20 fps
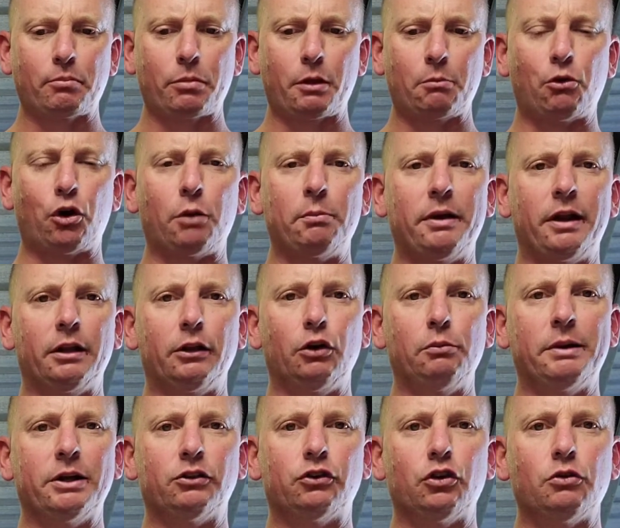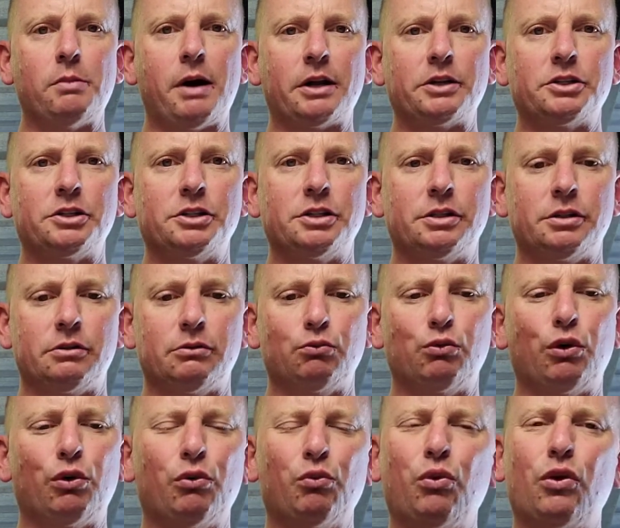Might have been a little bit too much.
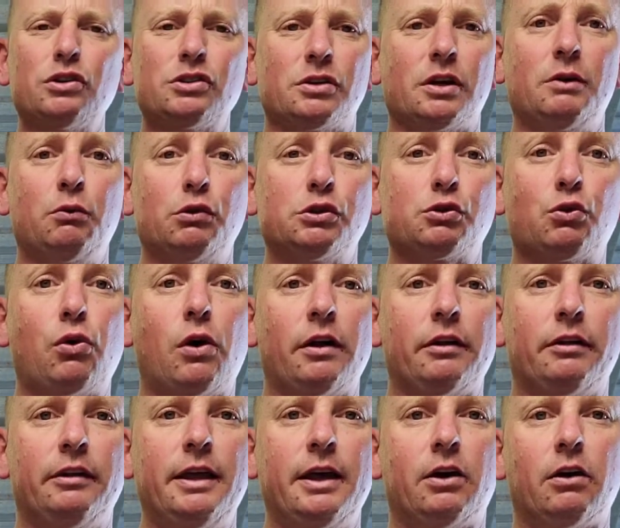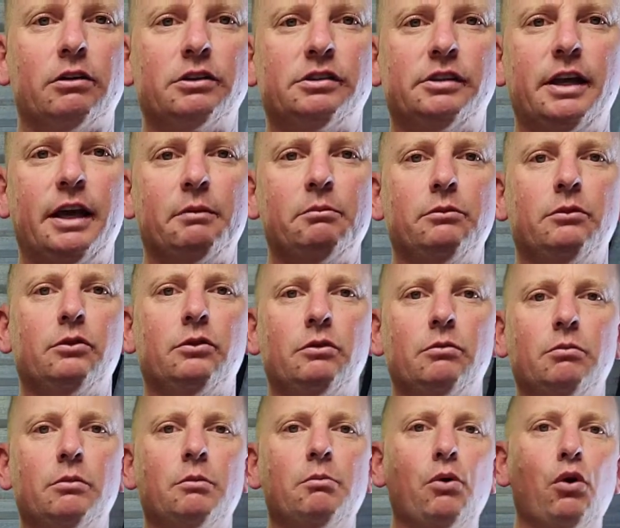Well, it was quite thick. I was thinking
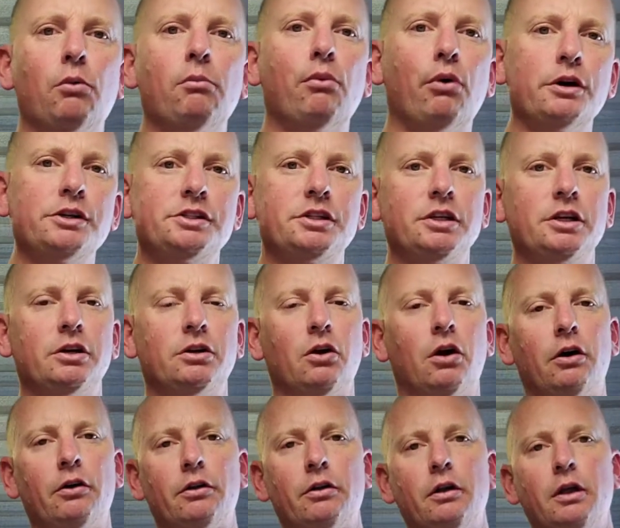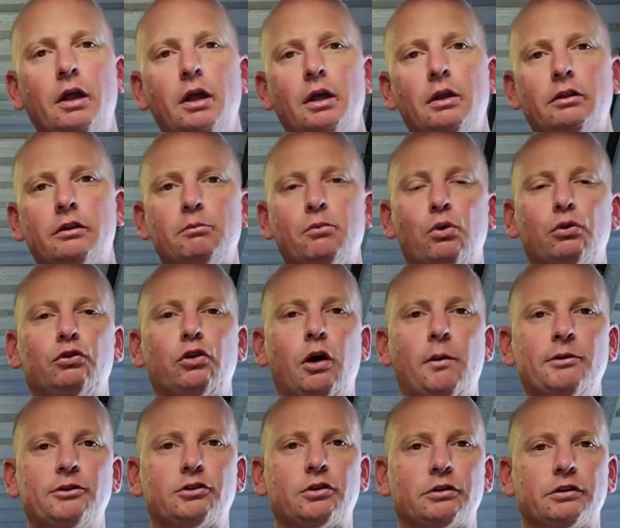the more moisture you got, the more
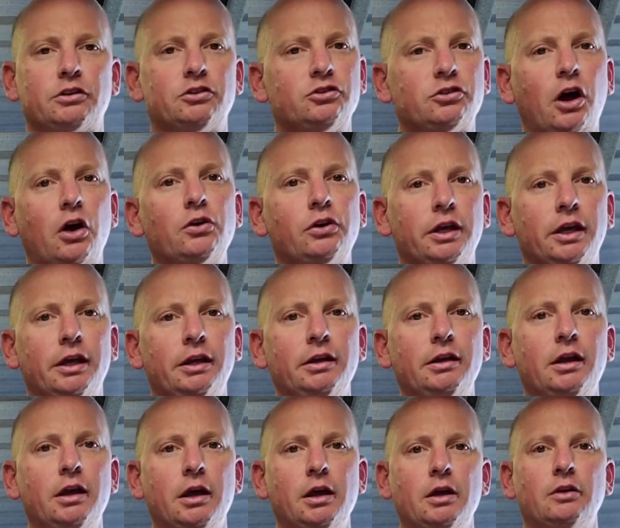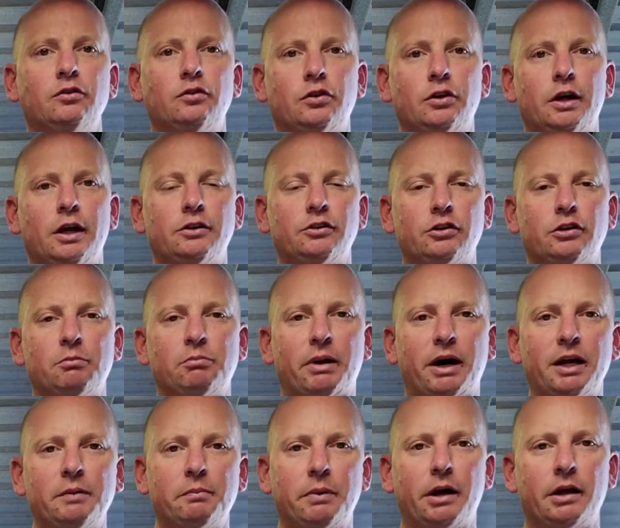time it's got to soak into the
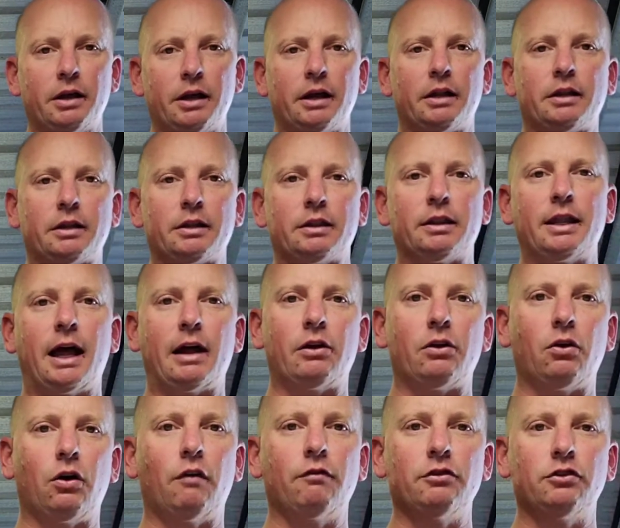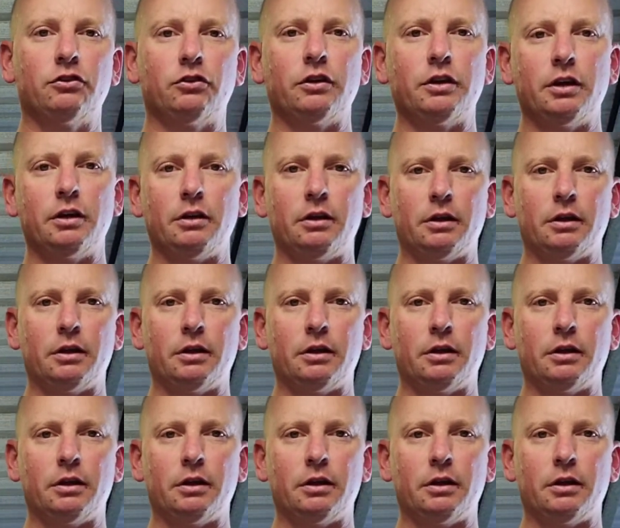paper, and that obviously